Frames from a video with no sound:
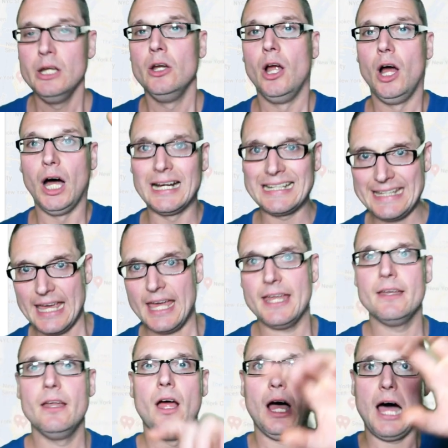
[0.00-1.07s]
Again,
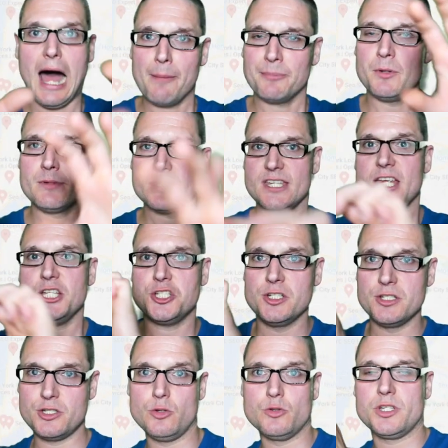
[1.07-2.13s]
optimization is
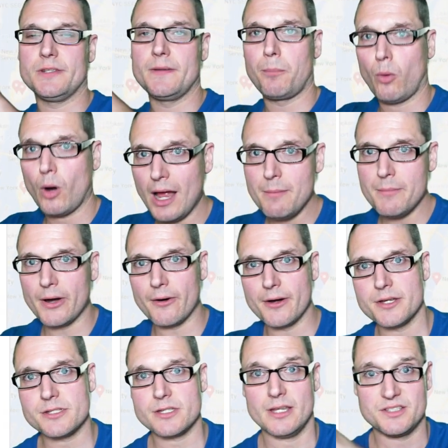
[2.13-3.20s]
using the primaries
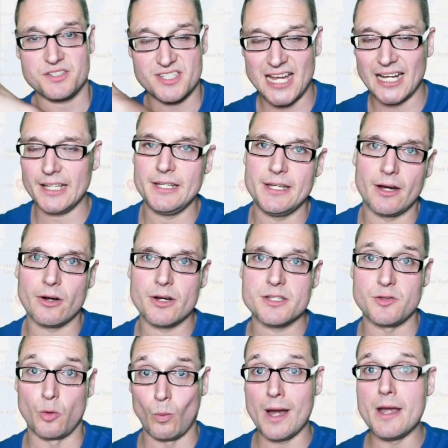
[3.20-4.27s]
and secondaries the
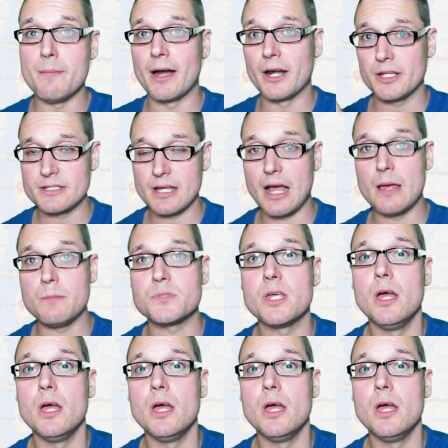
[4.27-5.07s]
right amount of times.